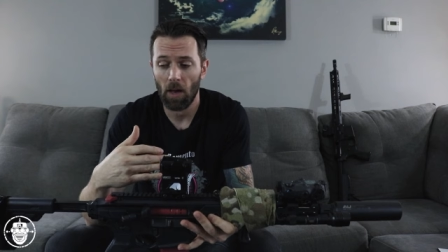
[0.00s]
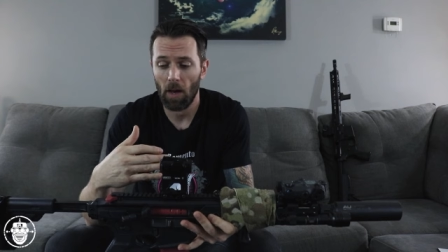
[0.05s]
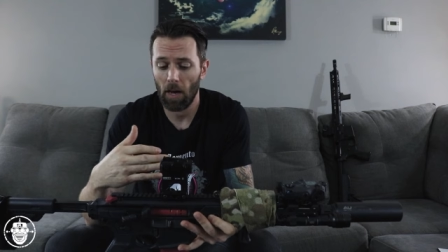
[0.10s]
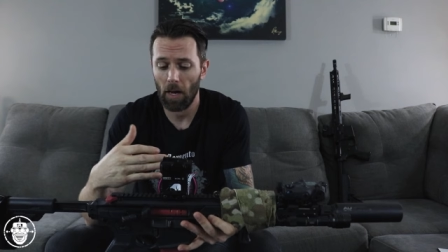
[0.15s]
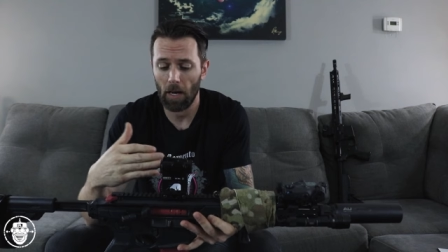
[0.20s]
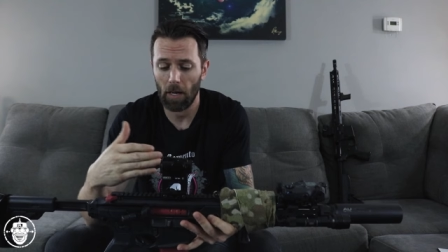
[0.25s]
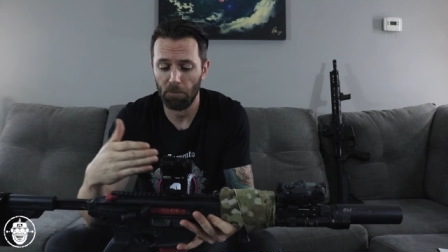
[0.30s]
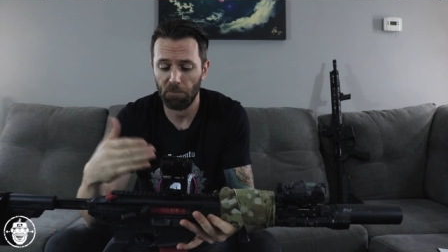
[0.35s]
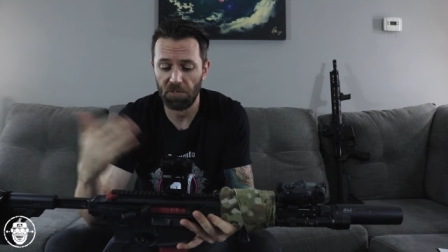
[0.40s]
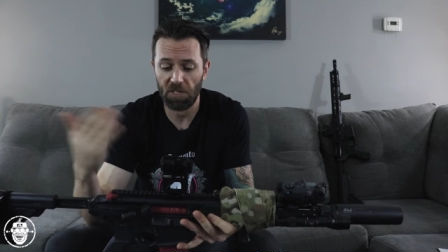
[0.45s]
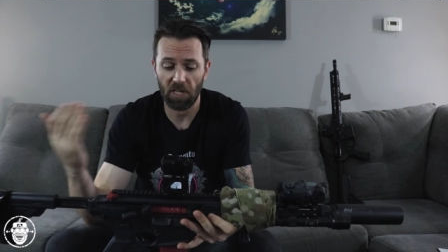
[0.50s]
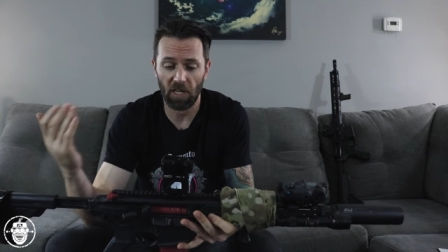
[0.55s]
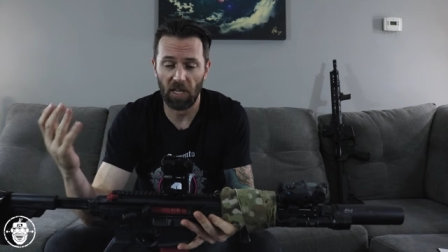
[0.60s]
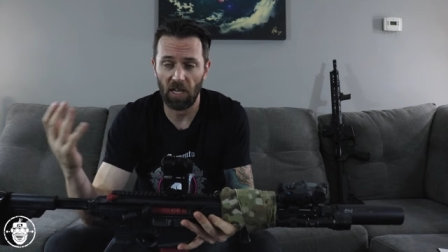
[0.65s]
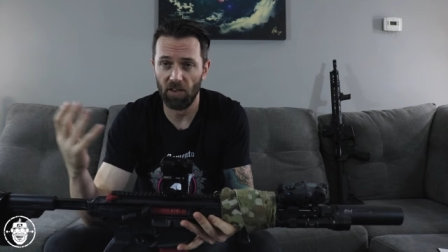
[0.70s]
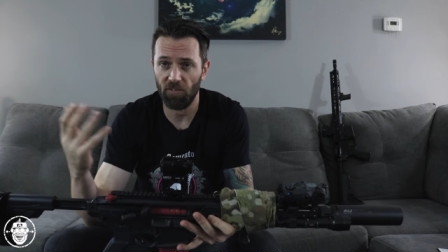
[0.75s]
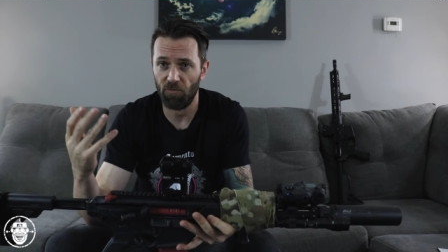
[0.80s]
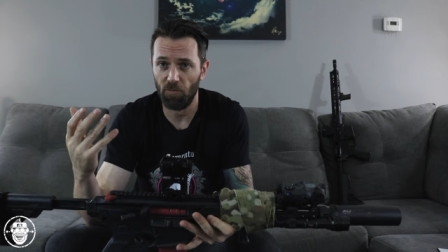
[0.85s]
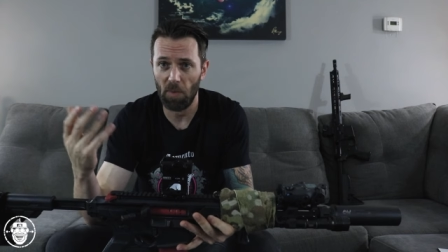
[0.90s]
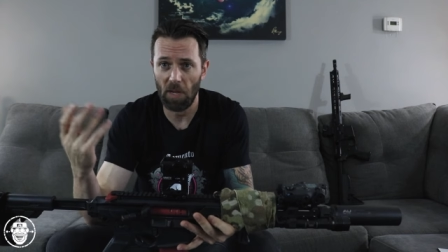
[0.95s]
um, to
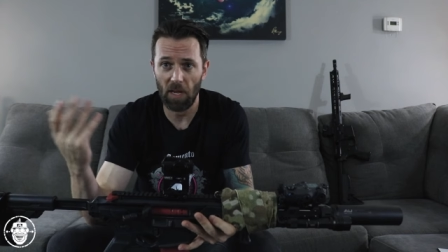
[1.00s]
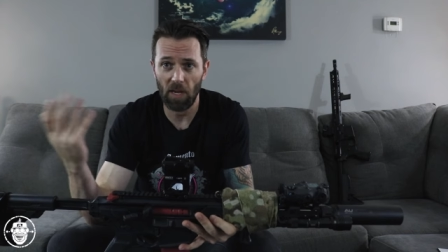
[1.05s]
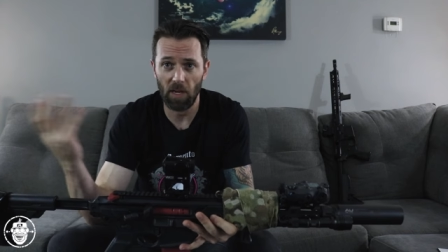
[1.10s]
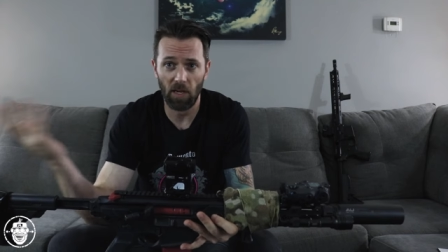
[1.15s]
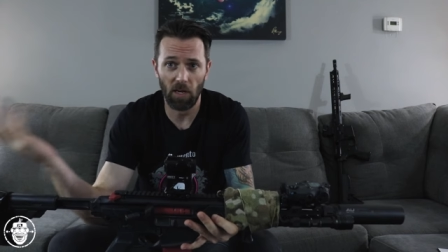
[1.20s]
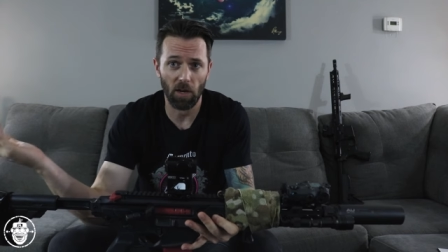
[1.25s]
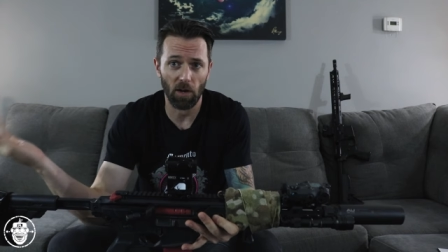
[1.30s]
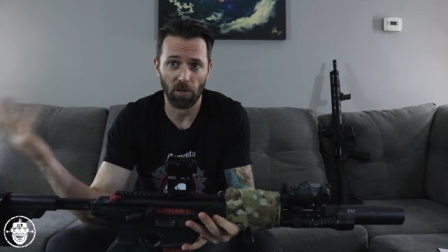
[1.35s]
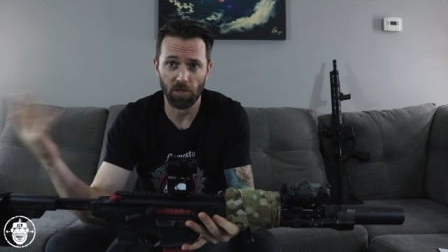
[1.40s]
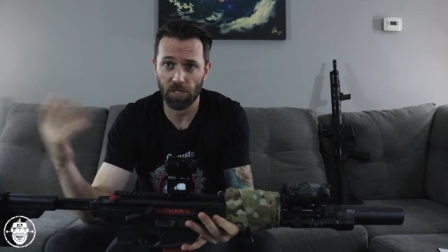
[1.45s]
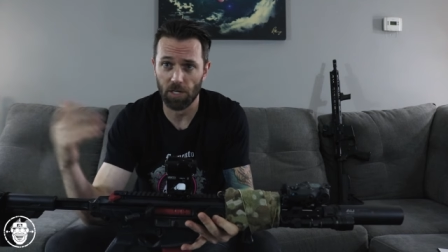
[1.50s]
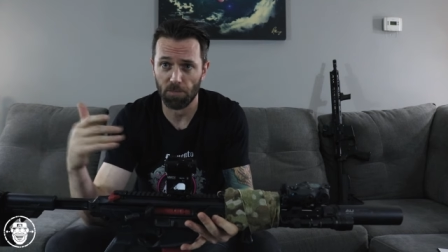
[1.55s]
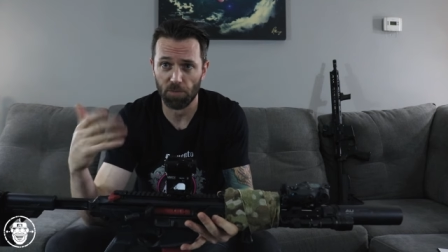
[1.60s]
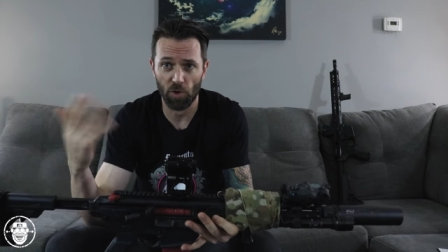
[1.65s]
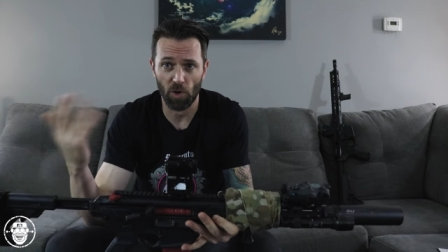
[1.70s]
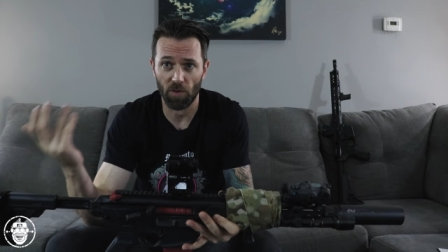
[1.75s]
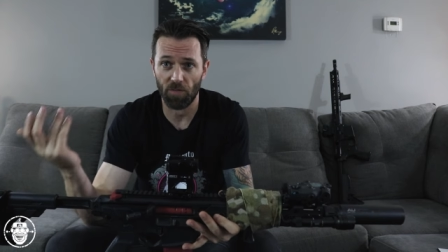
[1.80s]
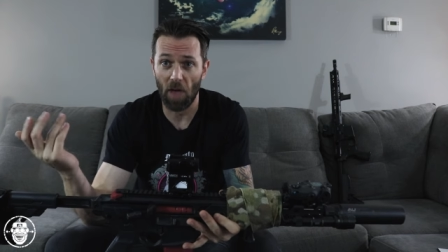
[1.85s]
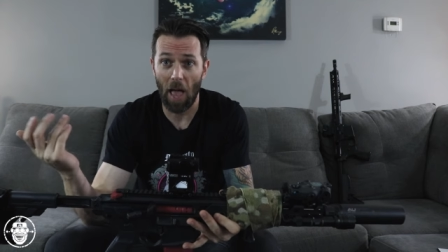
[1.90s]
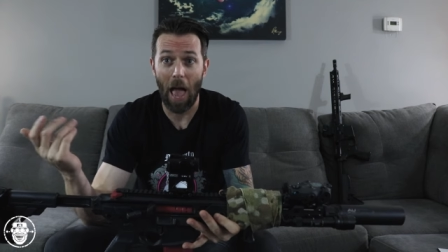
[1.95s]
give me, you know, some
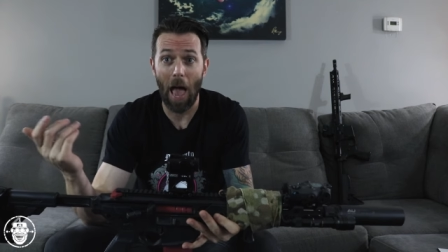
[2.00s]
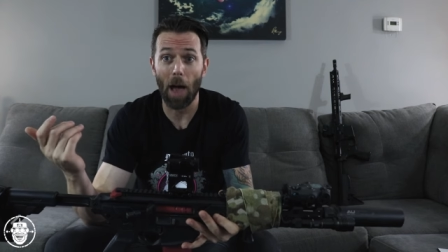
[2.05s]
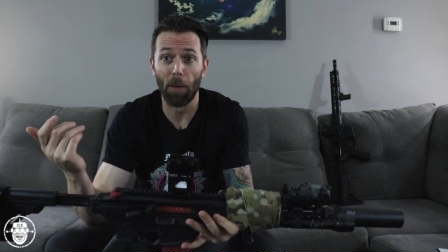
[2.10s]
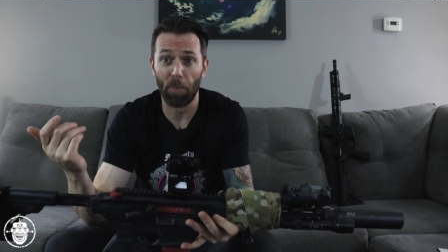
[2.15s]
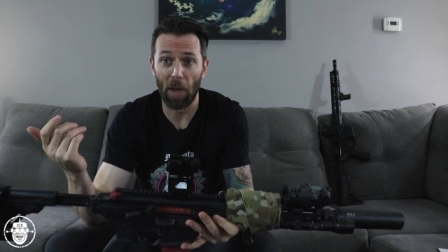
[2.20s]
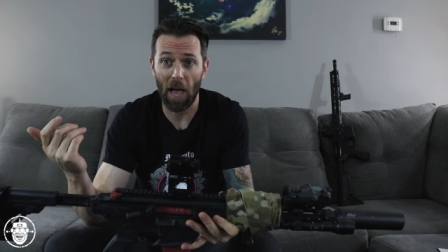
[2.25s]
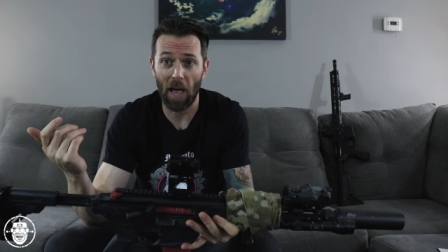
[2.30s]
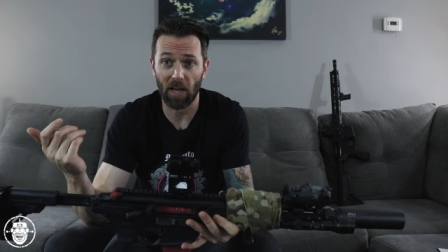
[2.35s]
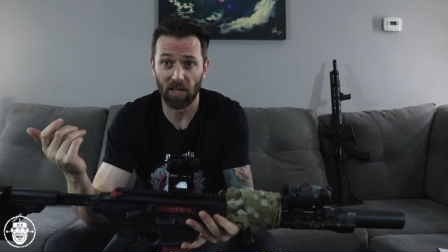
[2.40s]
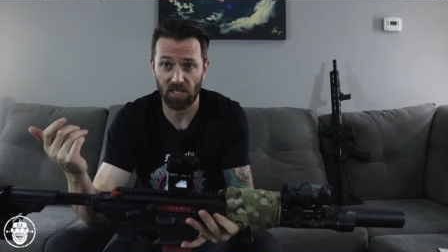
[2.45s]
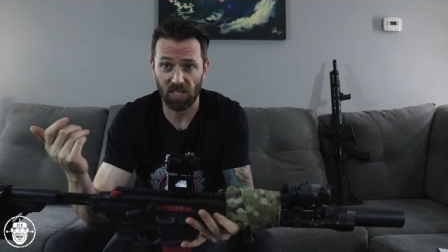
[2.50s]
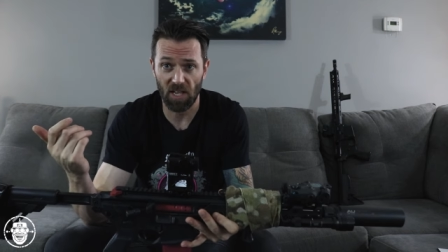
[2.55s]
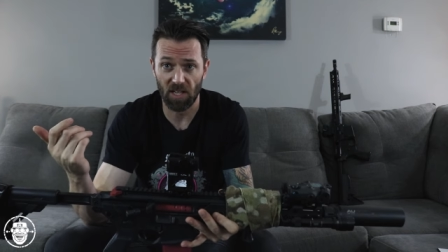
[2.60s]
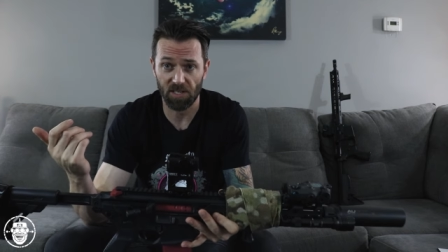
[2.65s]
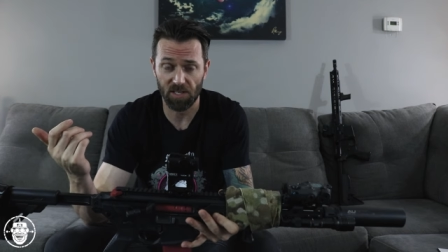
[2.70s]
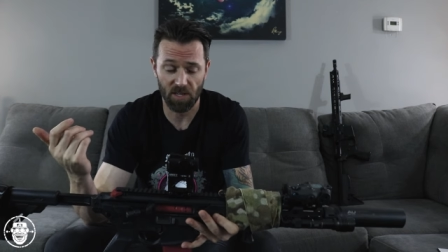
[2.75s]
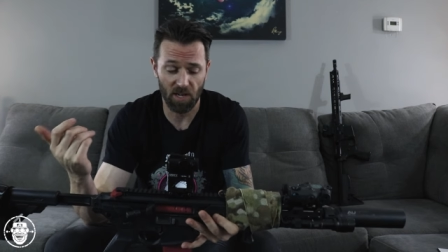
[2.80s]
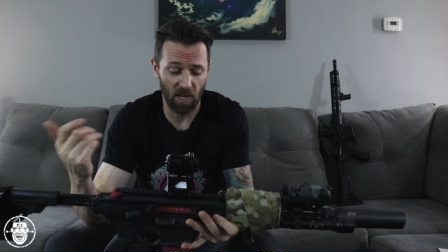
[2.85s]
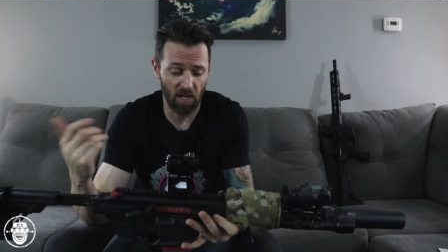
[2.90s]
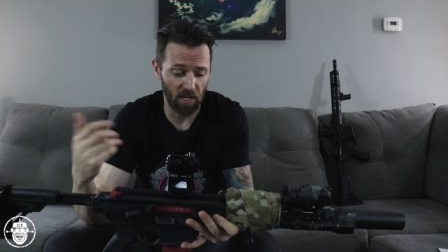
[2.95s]
sort of app
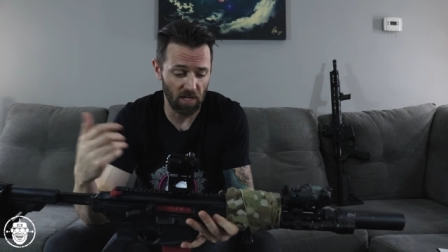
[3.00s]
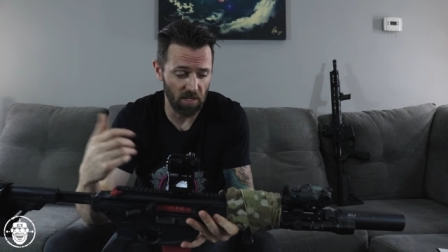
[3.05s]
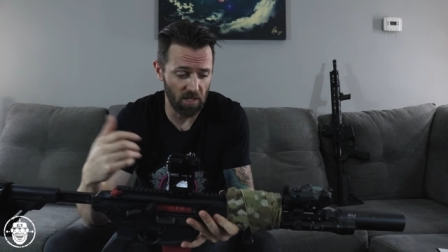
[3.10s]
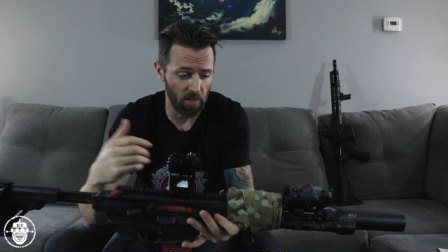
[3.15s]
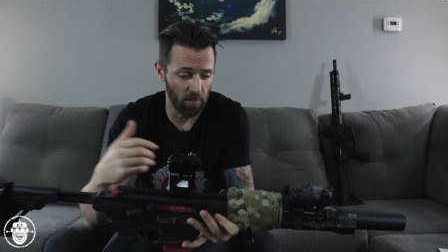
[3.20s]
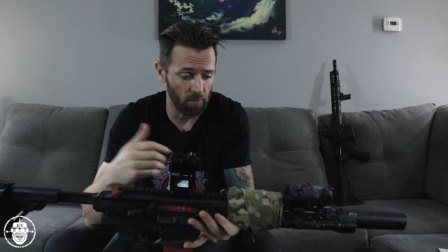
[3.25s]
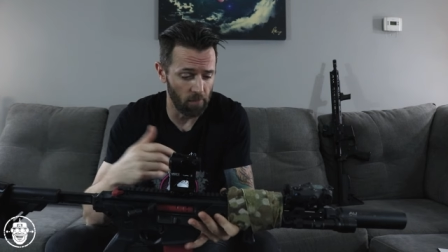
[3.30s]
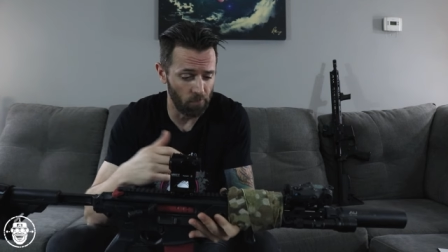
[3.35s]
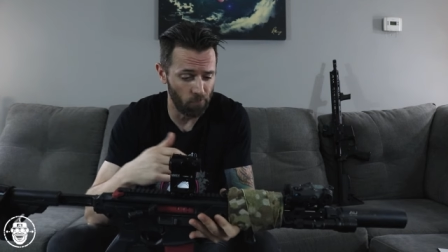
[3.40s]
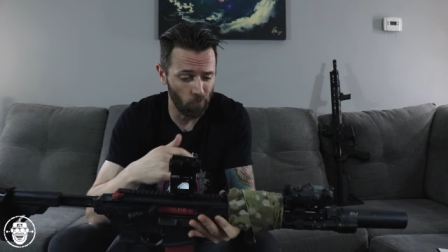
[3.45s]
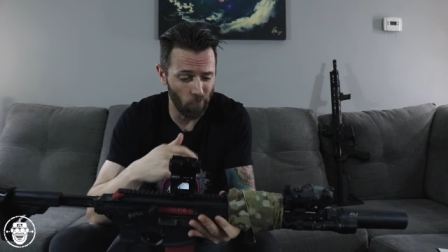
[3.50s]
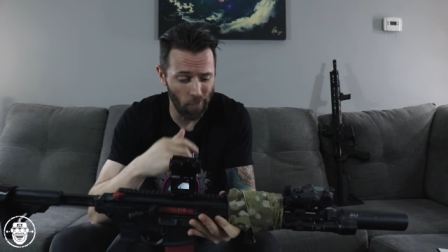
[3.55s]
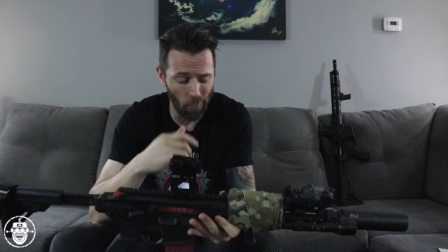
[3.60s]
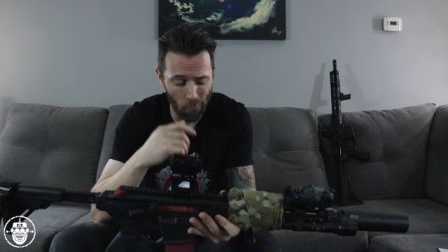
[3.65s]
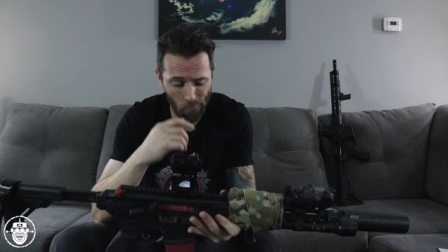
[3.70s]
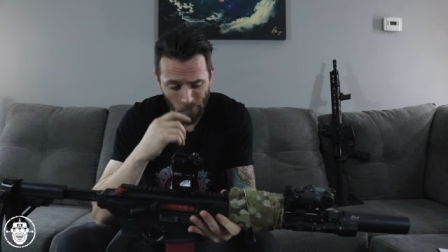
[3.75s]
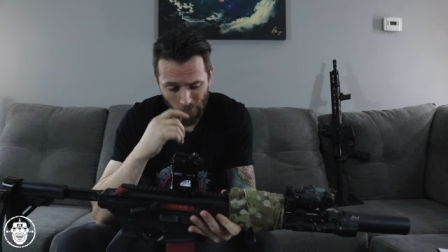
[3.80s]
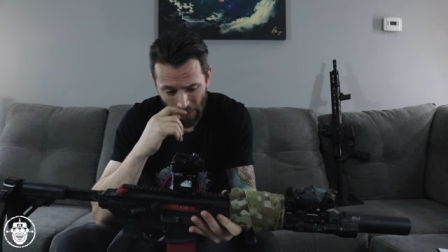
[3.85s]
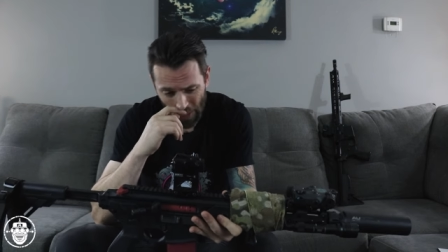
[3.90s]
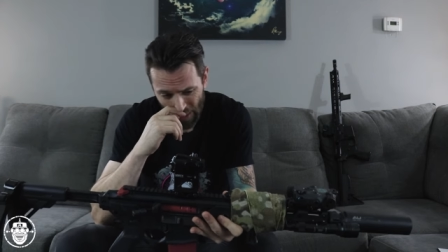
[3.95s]
access kind of deal? Well,